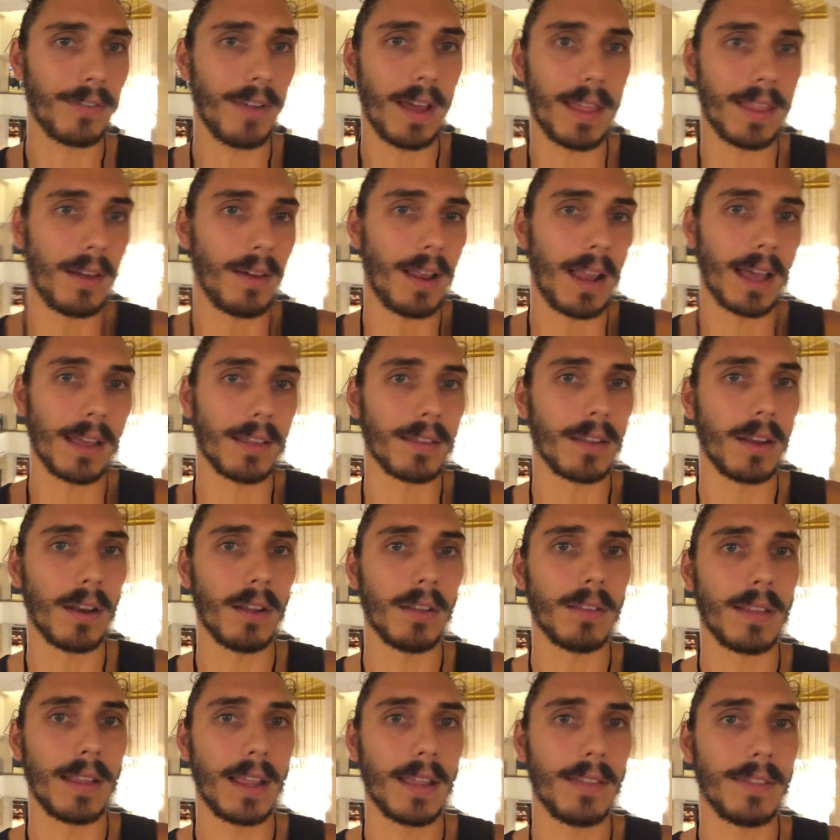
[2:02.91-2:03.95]
Fine, they were like, you
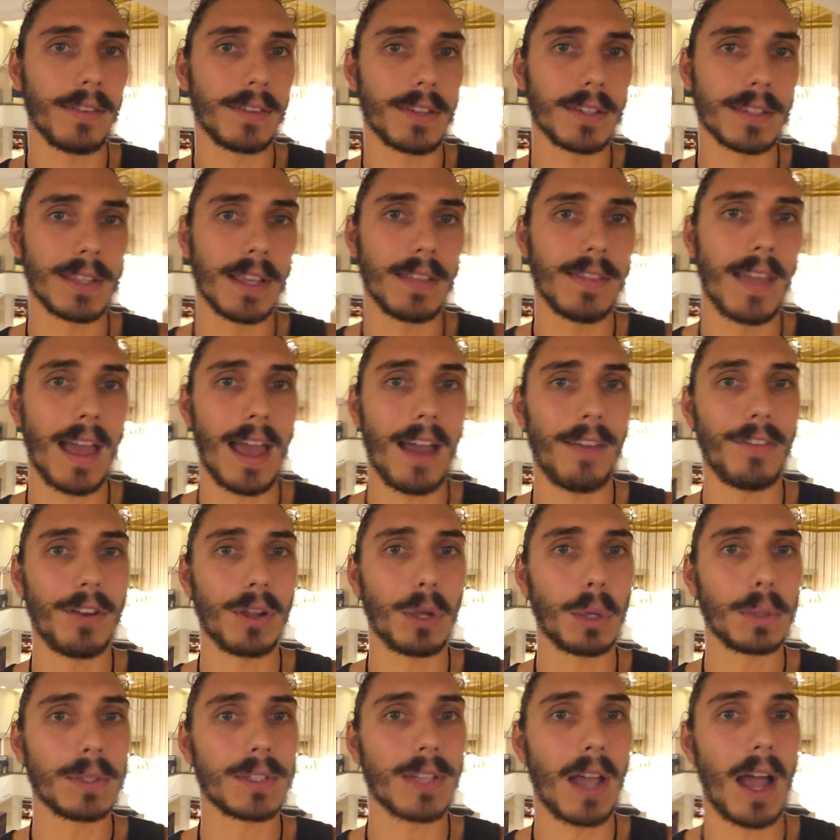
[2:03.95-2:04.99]
know, just in there having
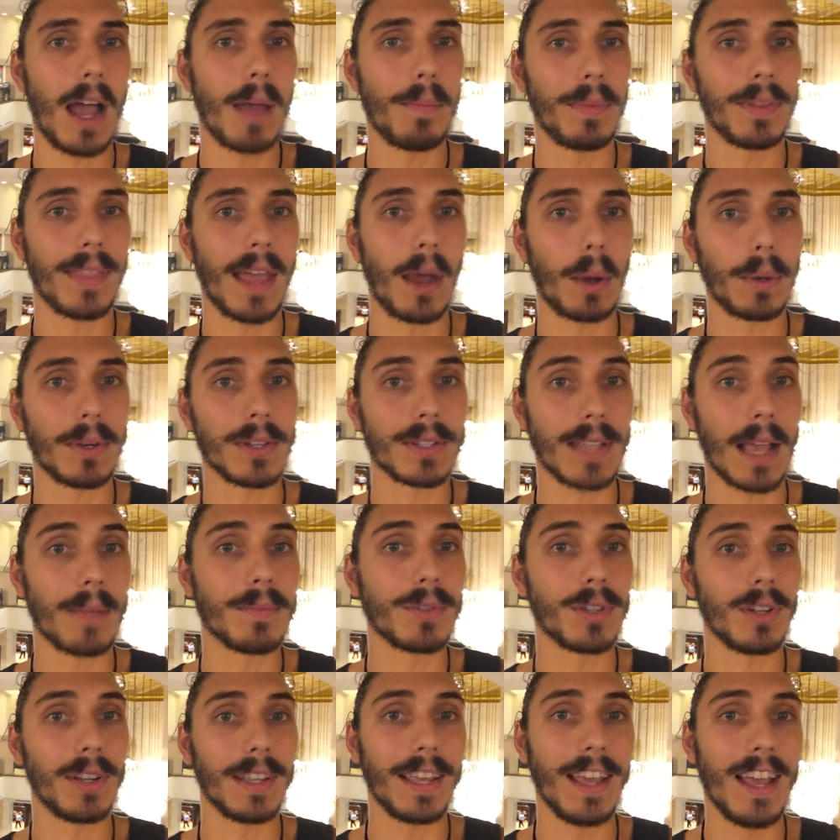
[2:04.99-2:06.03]
a good time, but they were just
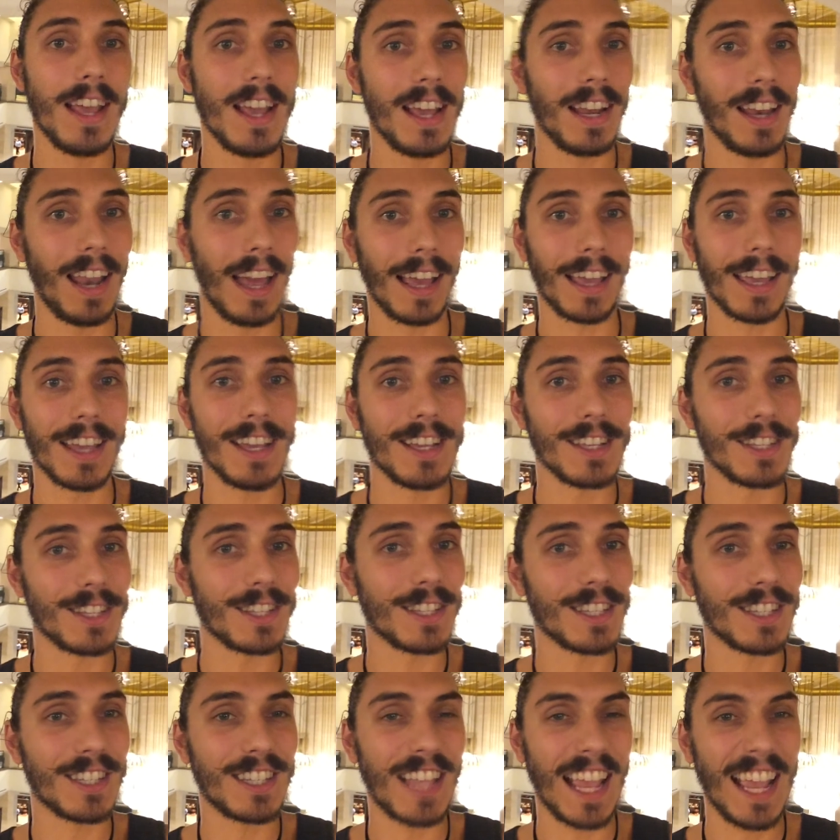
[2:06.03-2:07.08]
absolutely like
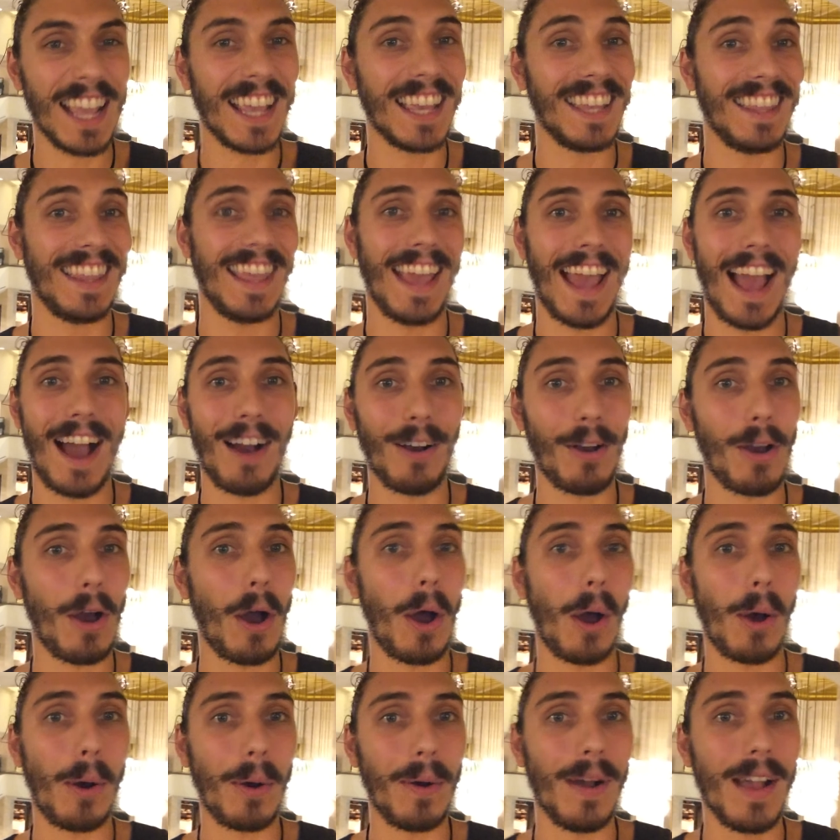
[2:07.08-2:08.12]
sinking the
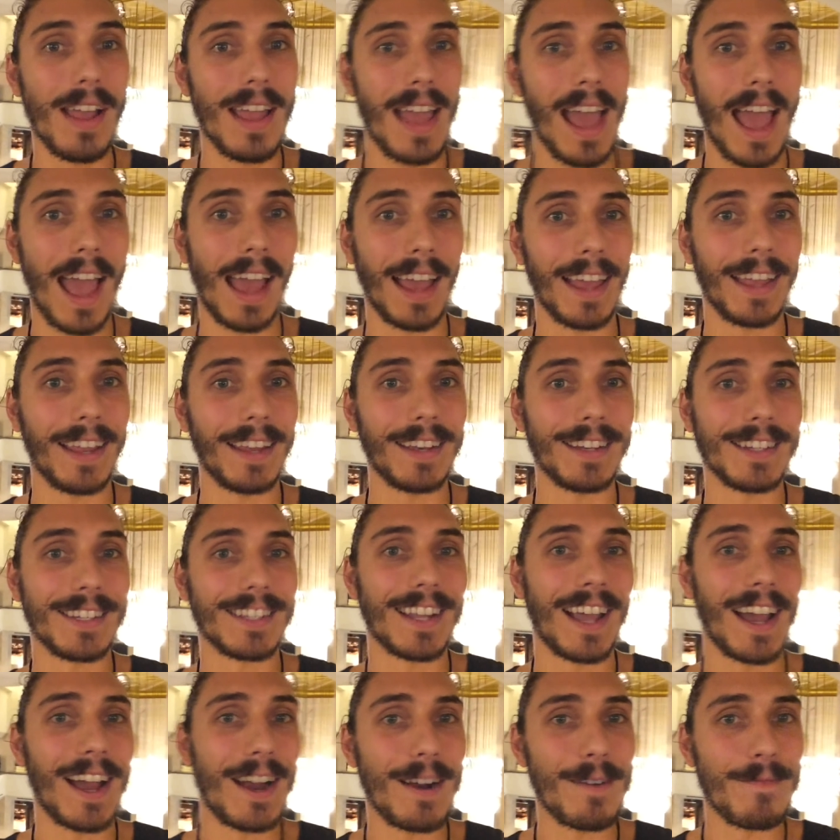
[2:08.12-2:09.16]
alcohol, and
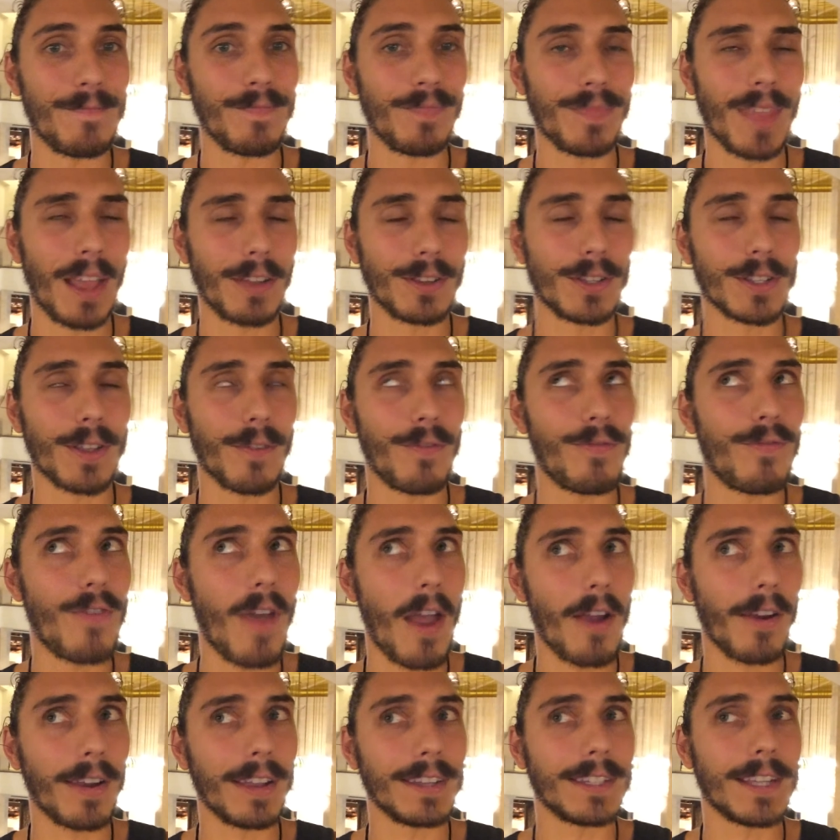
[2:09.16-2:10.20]
just a
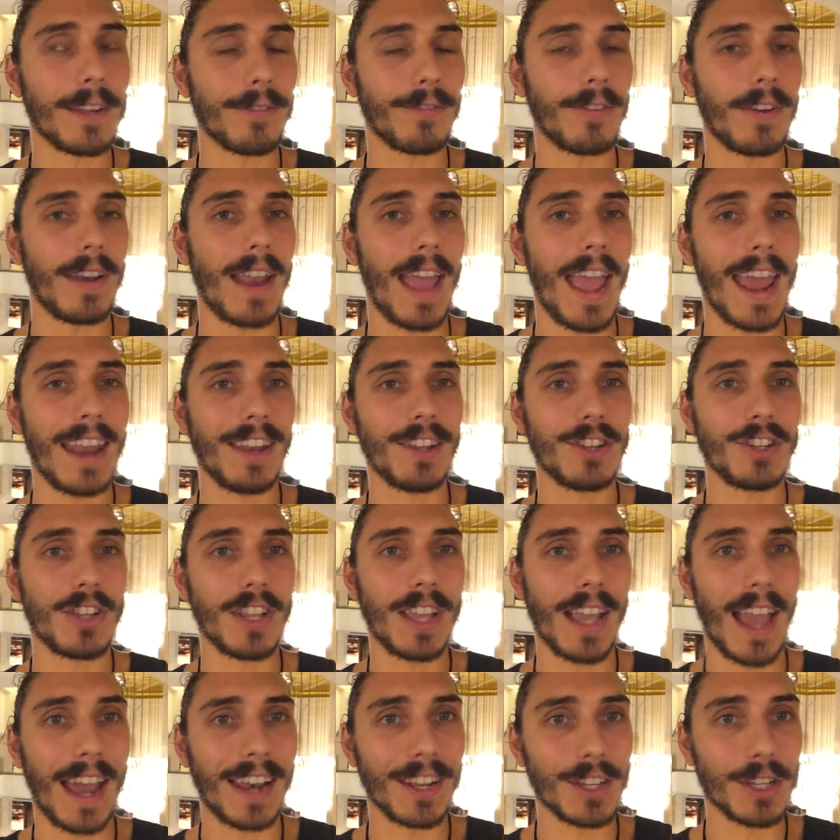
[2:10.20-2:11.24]
very different
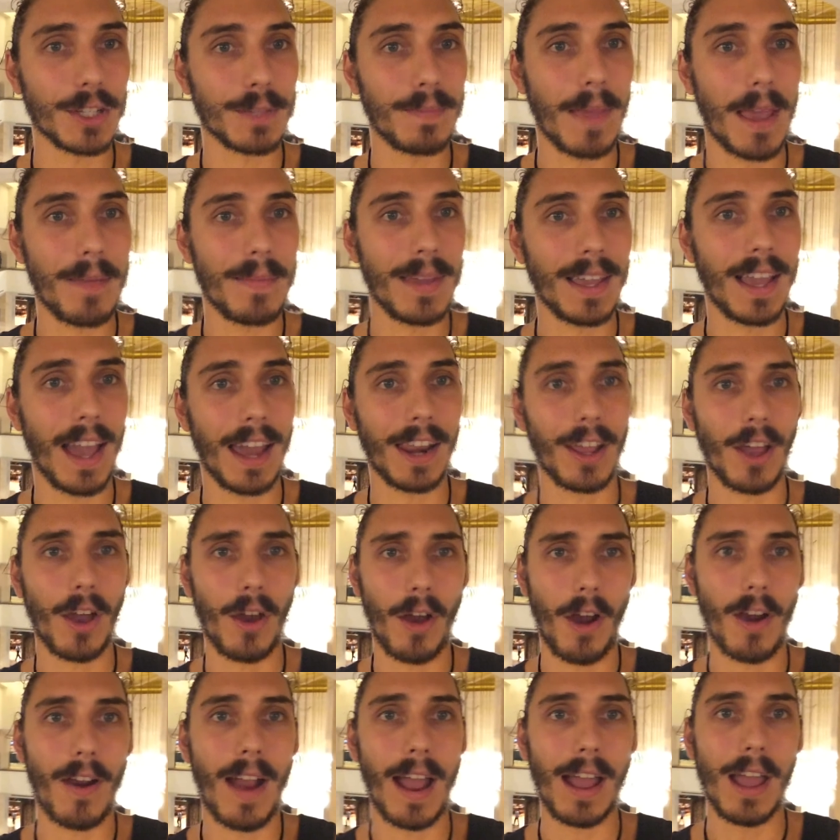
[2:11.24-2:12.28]
energy. And it just made me kind of go,
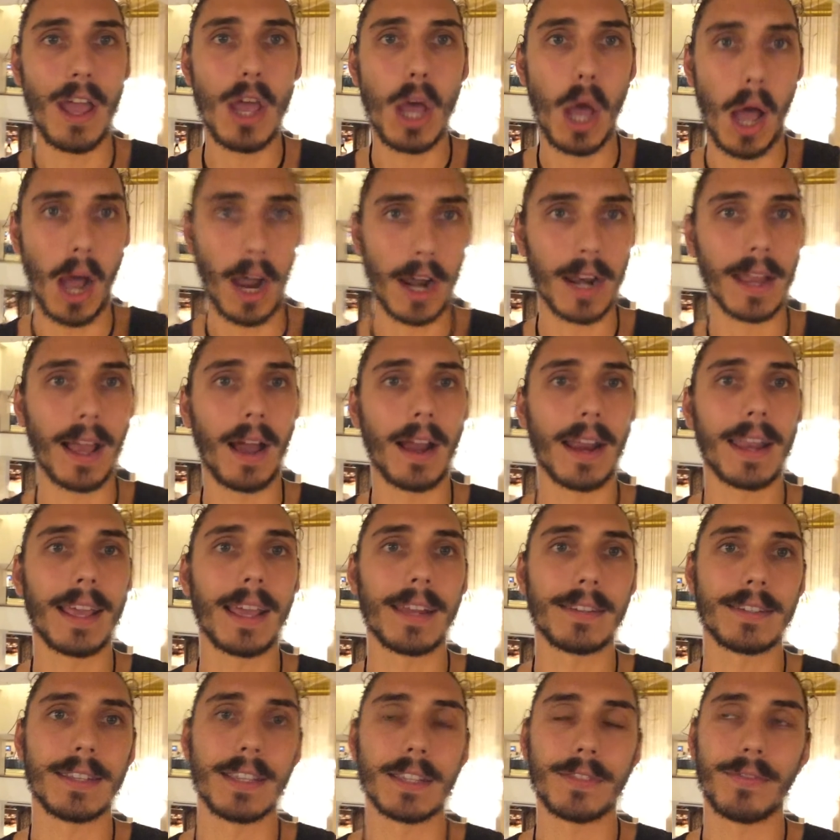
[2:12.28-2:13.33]
all right, I'm gonna
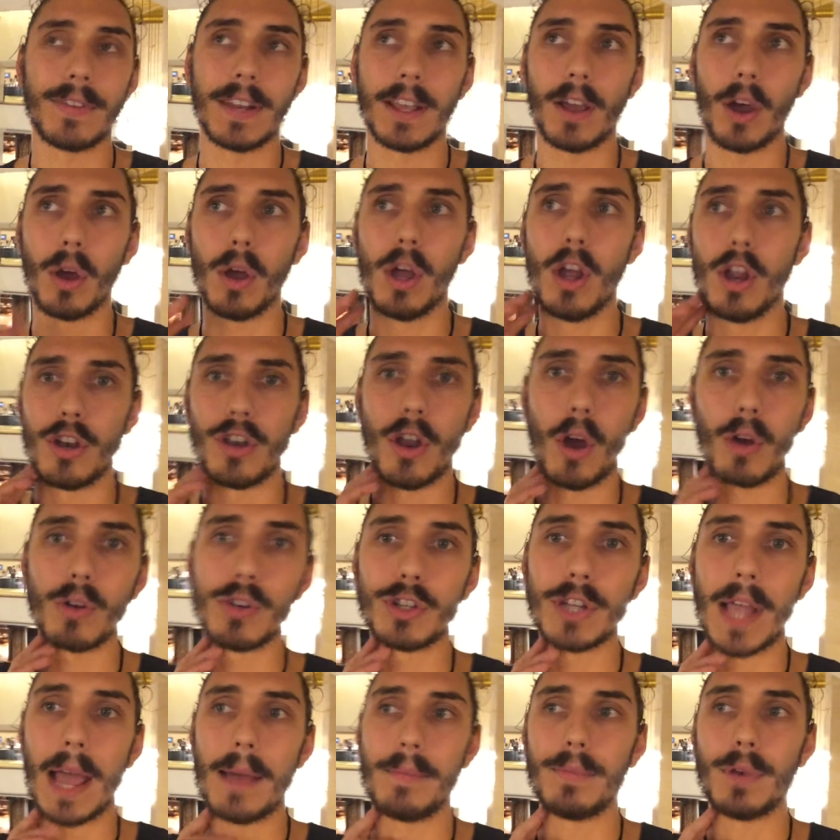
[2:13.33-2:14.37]
get to this video. No
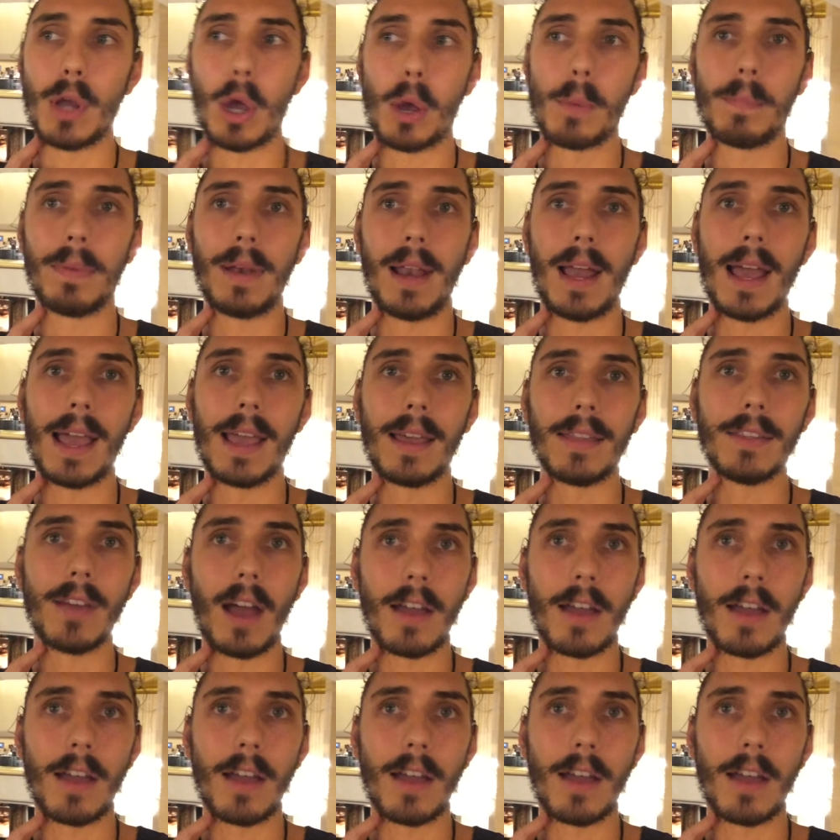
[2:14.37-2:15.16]
jab, no play.